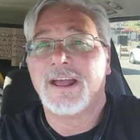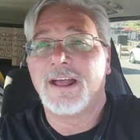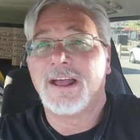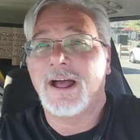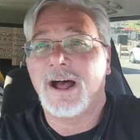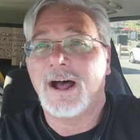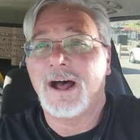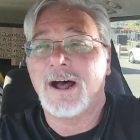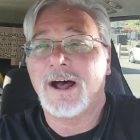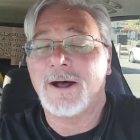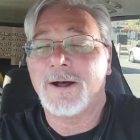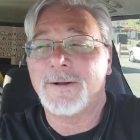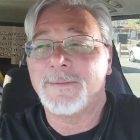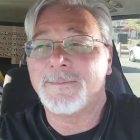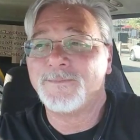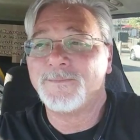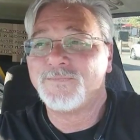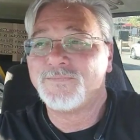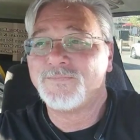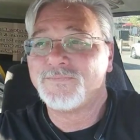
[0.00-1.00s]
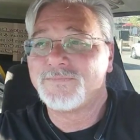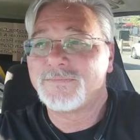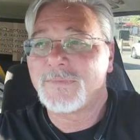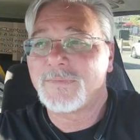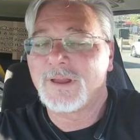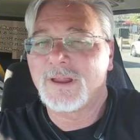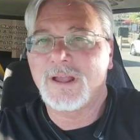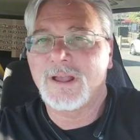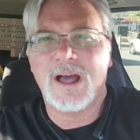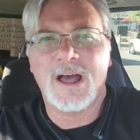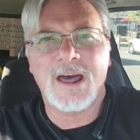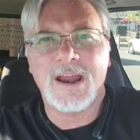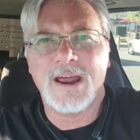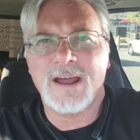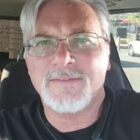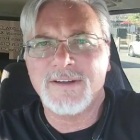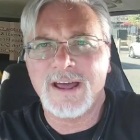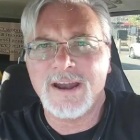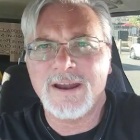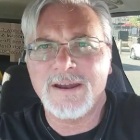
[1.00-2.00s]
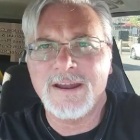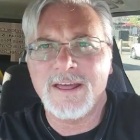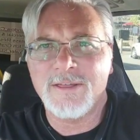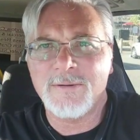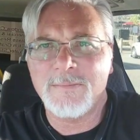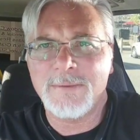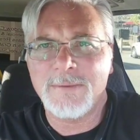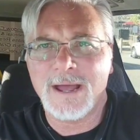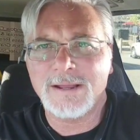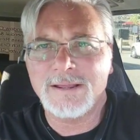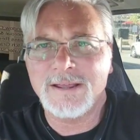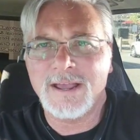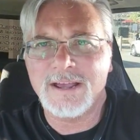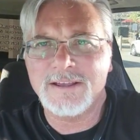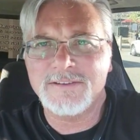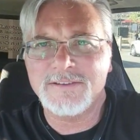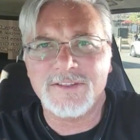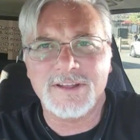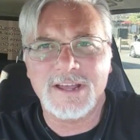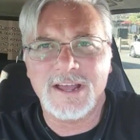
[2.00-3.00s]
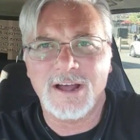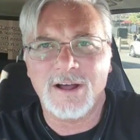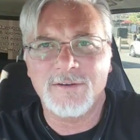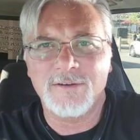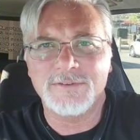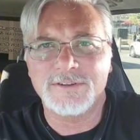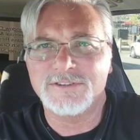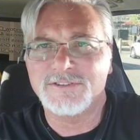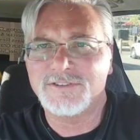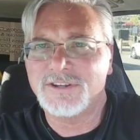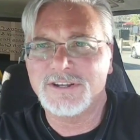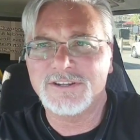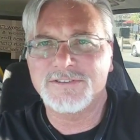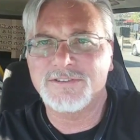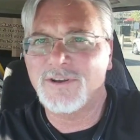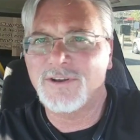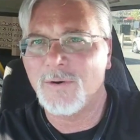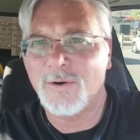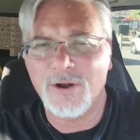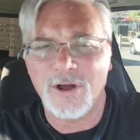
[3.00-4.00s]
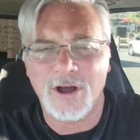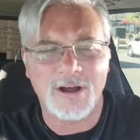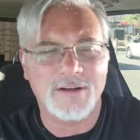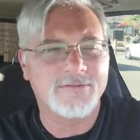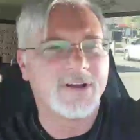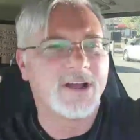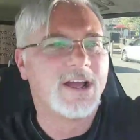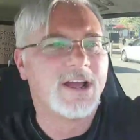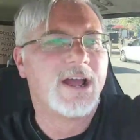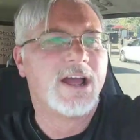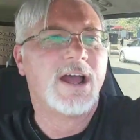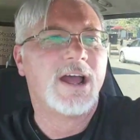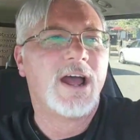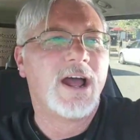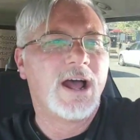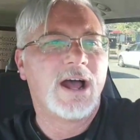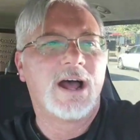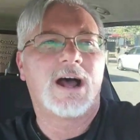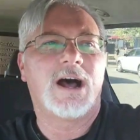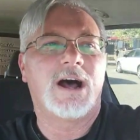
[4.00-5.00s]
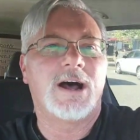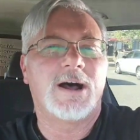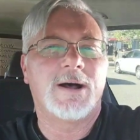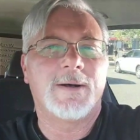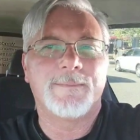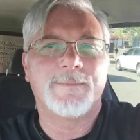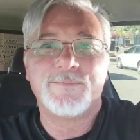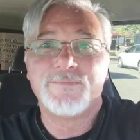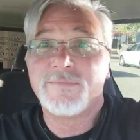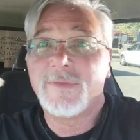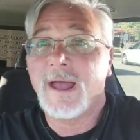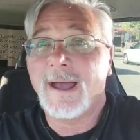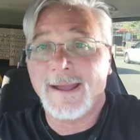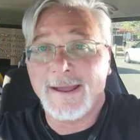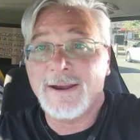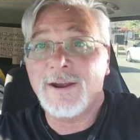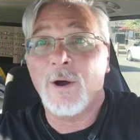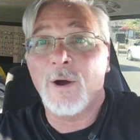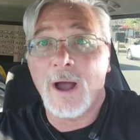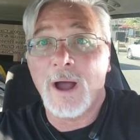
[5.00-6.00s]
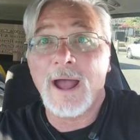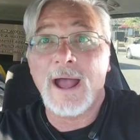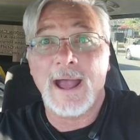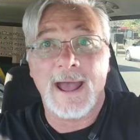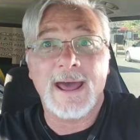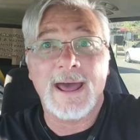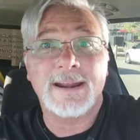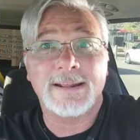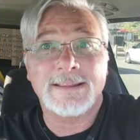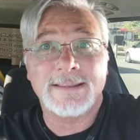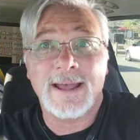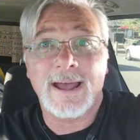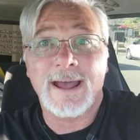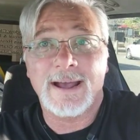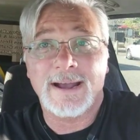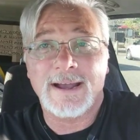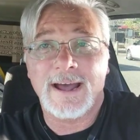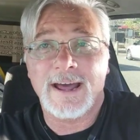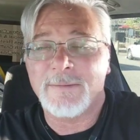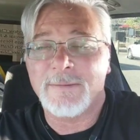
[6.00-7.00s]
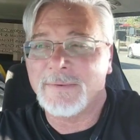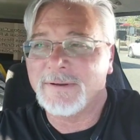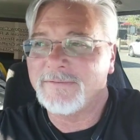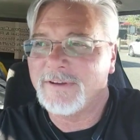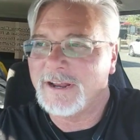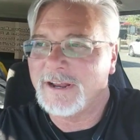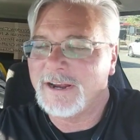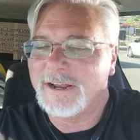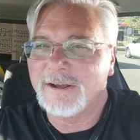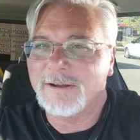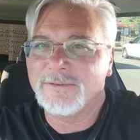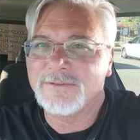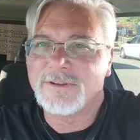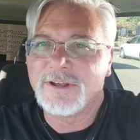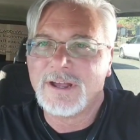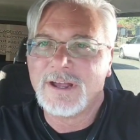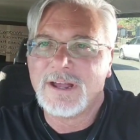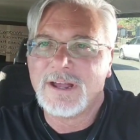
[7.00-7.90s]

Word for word: Um, God, I've got another bad case of the is just going off. Um, now you know why I edit the heck out of my videos.